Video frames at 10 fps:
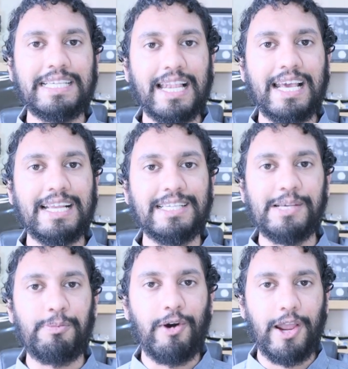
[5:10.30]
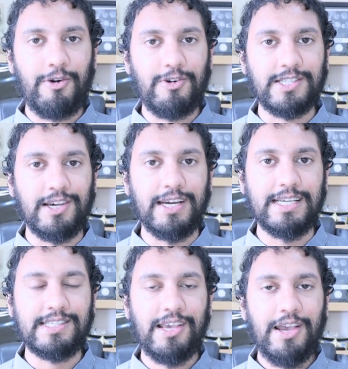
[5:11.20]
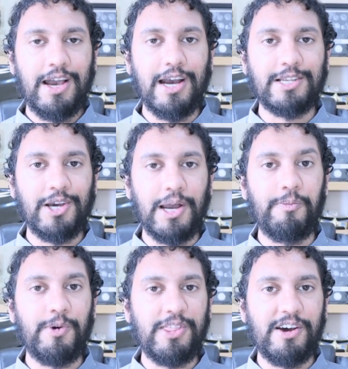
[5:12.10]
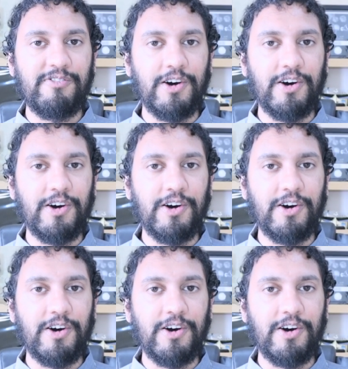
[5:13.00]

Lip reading: delay and deprioritize her time with her